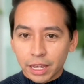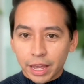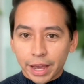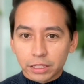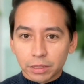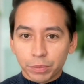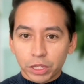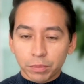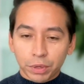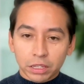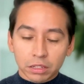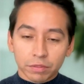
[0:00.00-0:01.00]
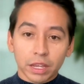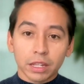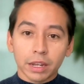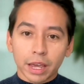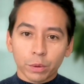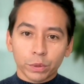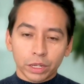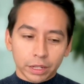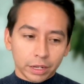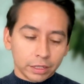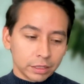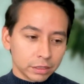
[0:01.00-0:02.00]
as a big piece of inequity that
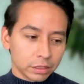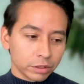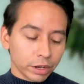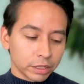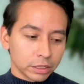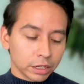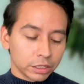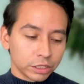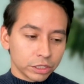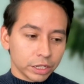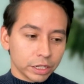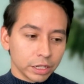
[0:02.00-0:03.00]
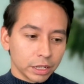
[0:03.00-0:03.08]
exists across the country.